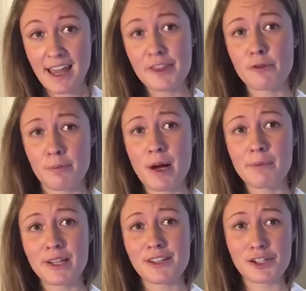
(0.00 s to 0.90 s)
and the
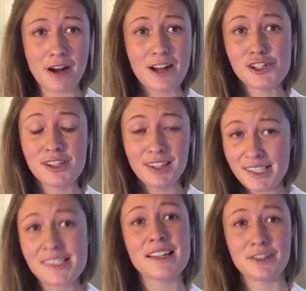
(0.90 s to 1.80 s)
Republicans are actually
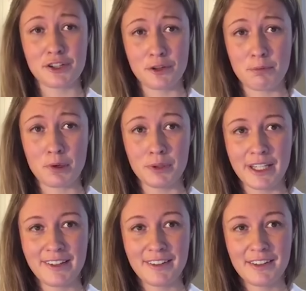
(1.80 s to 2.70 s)
listening to the
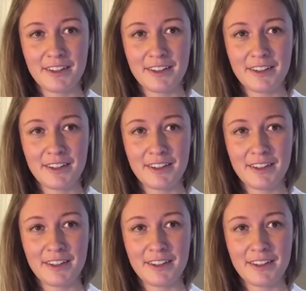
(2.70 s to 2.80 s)
polling.